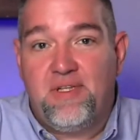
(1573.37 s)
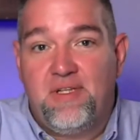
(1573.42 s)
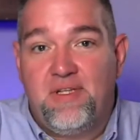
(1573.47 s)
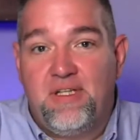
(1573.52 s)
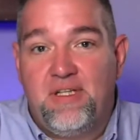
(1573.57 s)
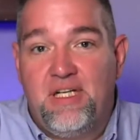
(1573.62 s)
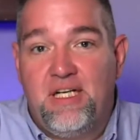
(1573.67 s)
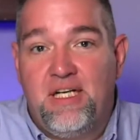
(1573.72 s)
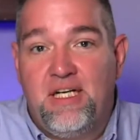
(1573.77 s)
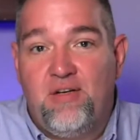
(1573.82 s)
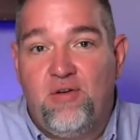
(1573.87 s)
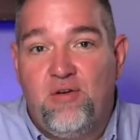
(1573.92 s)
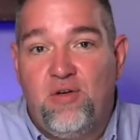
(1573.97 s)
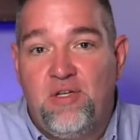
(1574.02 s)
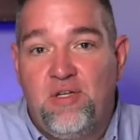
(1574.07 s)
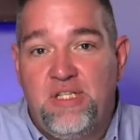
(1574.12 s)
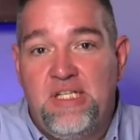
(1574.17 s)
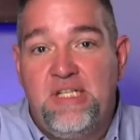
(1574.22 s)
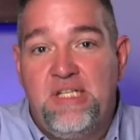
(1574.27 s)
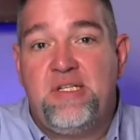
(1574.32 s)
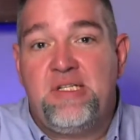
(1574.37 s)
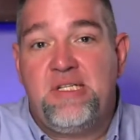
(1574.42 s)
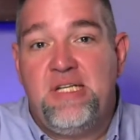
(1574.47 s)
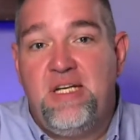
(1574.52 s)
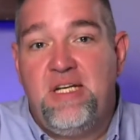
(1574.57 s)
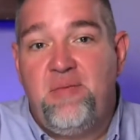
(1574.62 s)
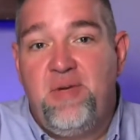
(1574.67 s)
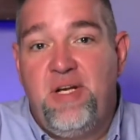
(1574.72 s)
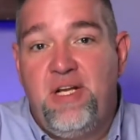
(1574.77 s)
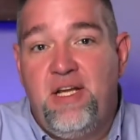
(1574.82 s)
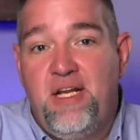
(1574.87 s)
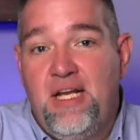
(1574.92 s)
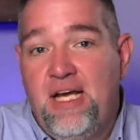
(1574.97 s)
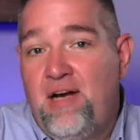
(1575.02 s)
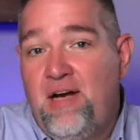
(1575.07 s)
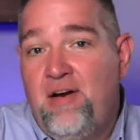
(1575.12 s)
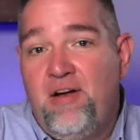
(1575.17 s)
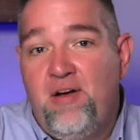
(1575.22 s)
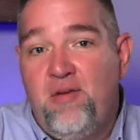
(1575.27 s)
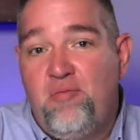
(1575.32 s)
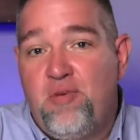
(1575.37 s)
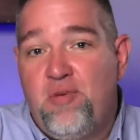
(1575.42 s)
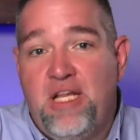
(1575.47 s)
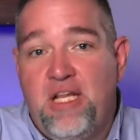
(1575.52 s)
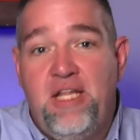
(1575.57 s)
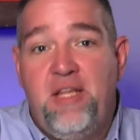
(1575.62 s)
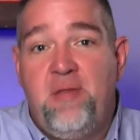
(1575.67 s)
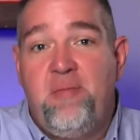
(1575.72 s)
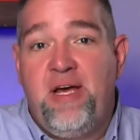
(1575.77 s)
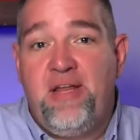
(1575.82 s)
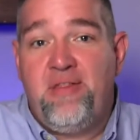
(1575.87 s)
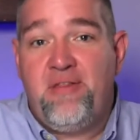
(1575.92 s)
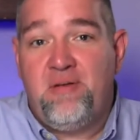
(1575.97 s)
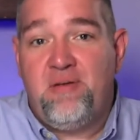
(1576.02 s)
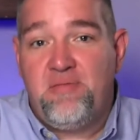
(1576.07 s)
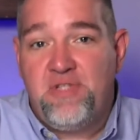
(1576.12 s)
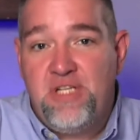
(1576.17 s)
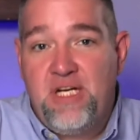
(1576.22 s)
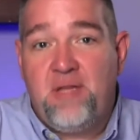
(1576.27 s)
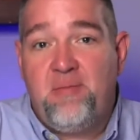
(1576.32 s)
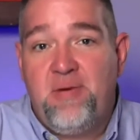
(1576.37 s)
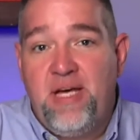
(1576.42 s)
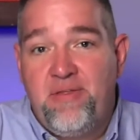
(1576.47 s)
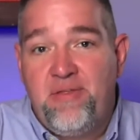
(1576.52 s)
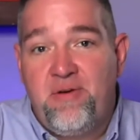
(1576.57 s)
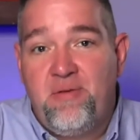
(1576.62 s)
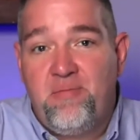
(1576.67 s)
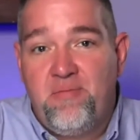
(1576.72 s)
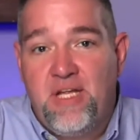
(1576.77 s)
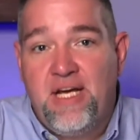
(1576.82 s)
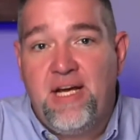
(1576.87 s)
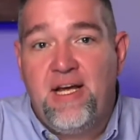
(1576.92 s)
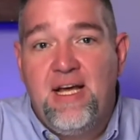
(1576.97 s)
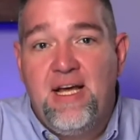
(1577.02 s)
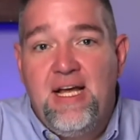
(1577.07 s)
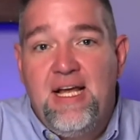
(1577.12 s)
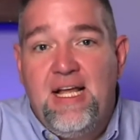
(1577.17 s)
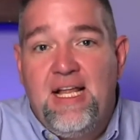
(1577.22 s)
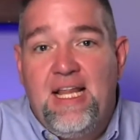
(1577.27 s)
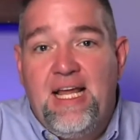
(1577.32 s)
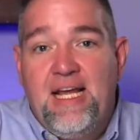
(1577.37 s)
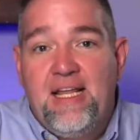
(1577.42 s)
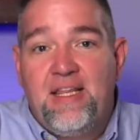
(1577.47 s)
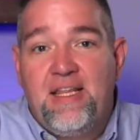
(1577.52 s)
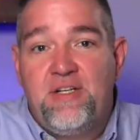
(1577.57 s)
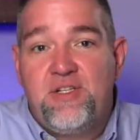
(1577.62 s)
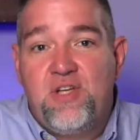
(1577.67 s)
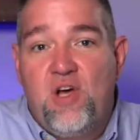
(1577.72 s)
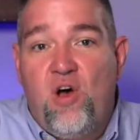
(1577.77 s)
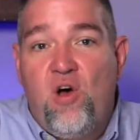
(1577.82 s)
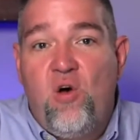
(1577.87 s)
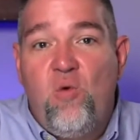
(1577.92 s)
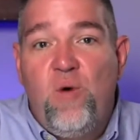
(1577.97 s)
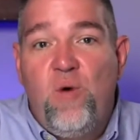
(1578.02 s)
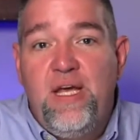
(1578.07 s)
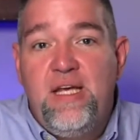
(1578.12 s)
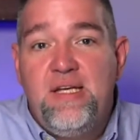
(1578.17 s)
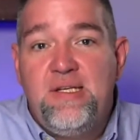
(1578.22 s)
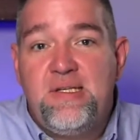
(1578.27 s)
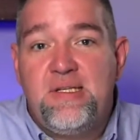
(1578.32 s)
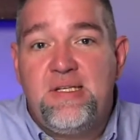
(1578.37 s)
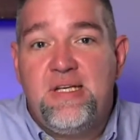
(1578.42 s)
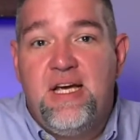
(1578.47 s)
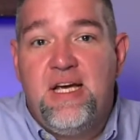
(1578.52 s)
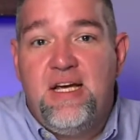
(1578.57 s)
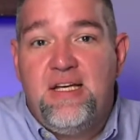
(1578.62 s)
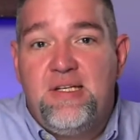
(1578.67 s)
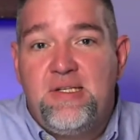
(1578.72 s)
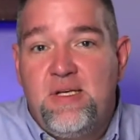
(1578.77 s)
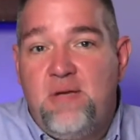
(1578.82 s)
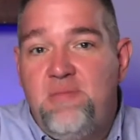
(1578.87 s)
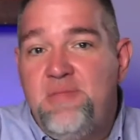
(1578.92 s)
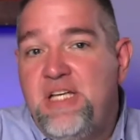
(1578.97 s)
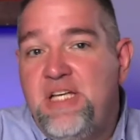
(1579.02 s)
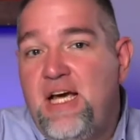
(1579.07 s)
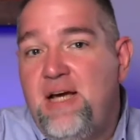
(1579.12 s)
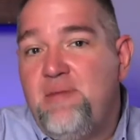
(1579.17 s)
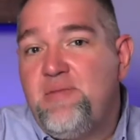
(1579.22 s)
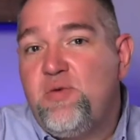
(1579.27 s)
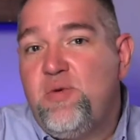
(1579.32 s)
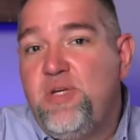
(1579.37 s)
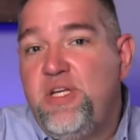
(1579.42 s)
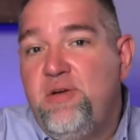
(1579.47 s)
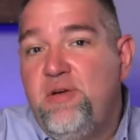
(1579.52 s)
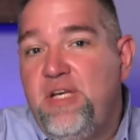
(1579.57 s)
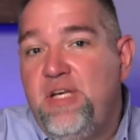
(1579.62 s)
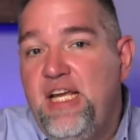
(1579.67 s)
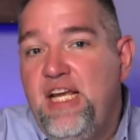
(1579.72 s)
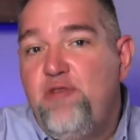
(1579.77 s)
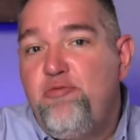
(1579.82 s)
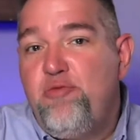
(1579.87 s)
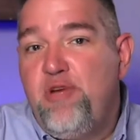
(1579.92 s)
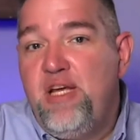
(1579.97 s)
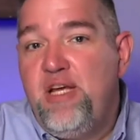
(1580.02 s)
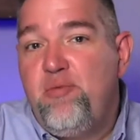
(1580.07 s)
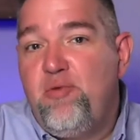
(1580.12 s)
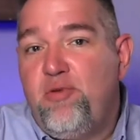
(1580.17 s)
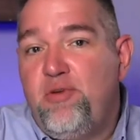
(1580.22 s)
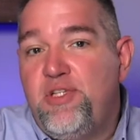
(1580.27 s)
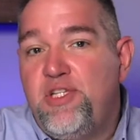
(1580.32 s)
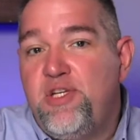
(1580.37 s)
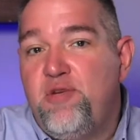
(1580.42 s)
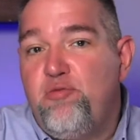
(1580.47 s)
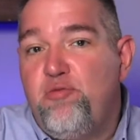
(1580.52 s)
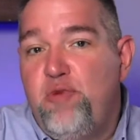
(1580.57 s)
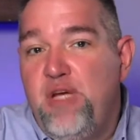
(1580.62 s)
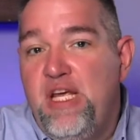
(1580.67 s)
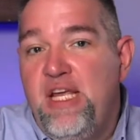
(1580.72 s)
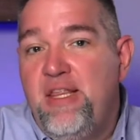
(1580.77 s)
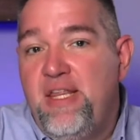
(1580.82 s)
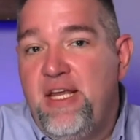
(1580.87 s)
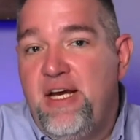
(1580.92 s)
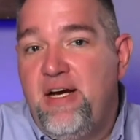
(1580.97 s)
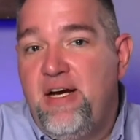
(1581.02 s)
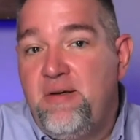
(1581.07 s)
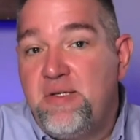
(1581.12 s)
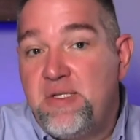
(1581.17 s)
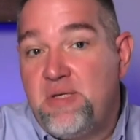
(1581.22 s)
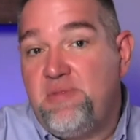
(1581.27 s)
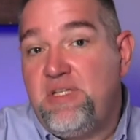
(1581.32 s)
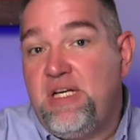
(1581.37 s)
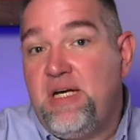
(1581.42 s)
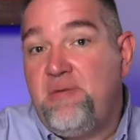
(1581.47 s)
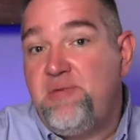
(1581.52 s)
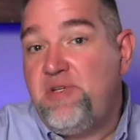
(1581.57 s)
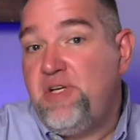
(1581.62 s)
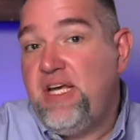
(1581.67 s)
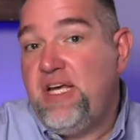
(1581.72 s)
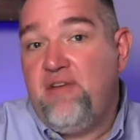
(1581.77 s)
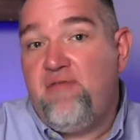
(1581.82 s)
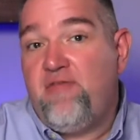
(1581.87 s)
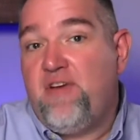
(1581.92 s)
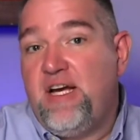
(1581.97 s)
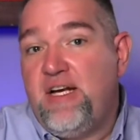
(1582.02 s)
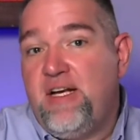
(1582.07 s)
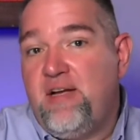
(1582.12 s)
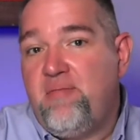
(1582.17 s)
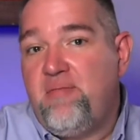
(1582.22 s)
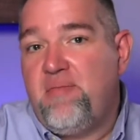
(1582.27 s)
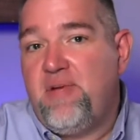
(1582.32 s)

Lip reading: Or dishes need to be done. I don't know, probably in the bathroom. Check the bathroom. Like there's always sometimes when you need people to be there, sometimes you can't find them.